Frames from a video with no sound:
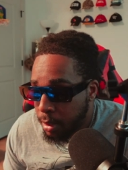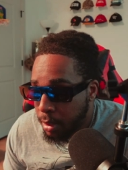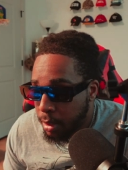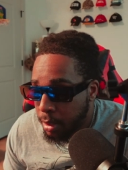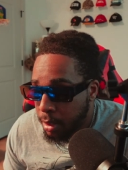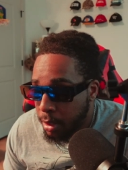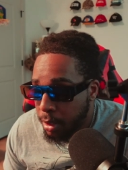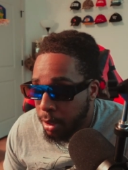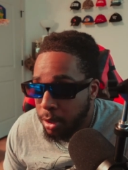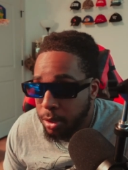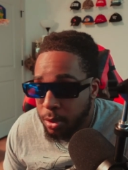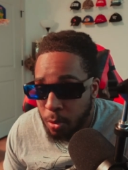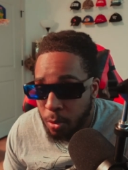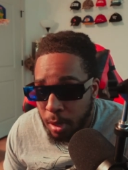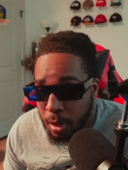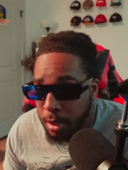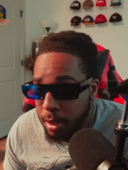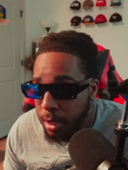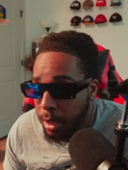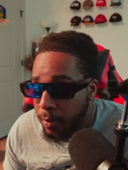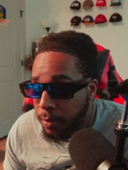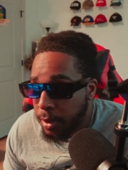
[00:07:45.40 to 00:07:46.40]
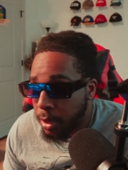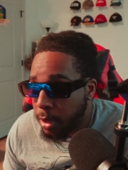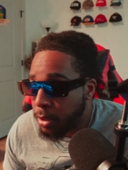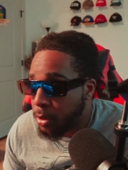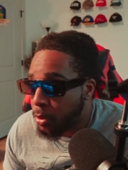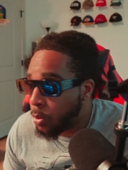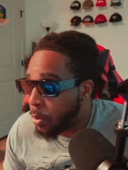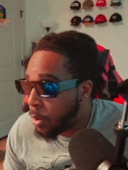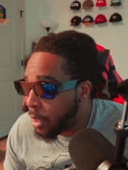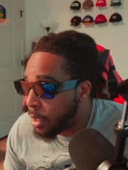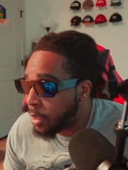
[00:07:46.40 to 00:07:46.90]
There's one if there's
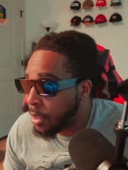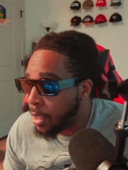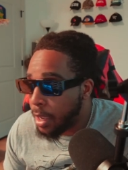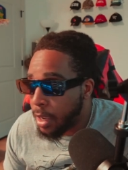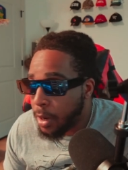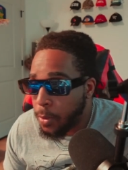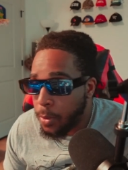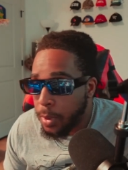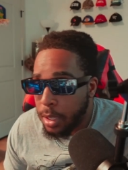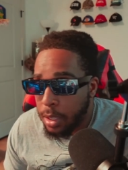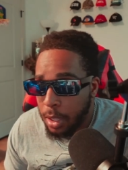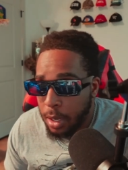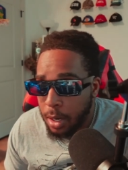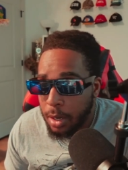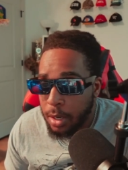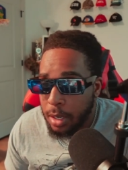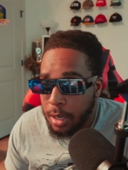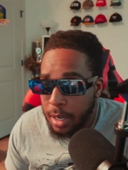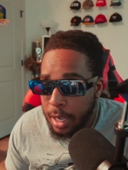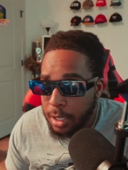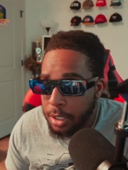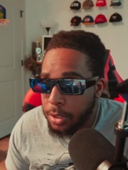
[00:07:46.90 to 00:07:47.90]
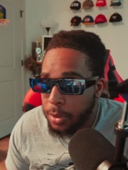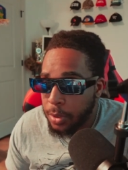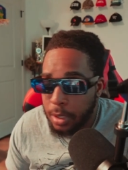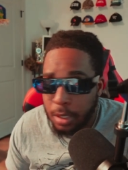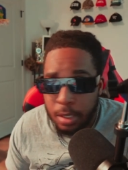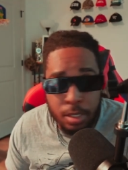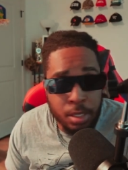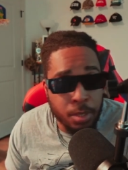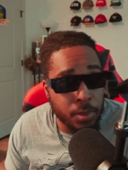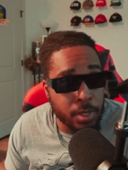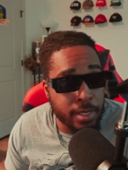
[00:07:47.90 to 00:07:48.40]
one thing we learned in that
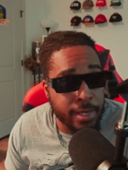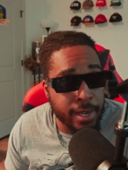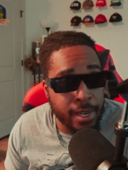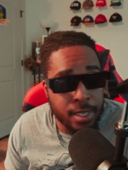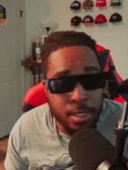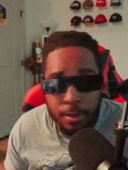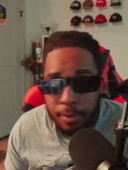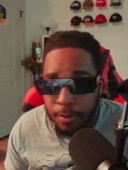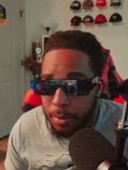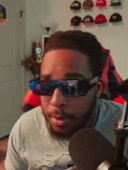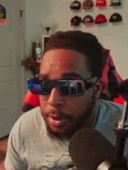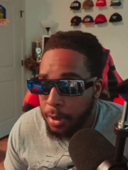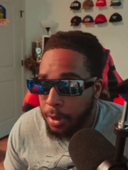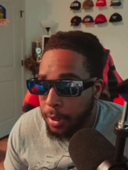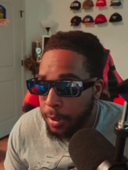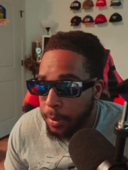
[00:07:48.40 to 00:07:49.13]
trilogy with Tyson Fury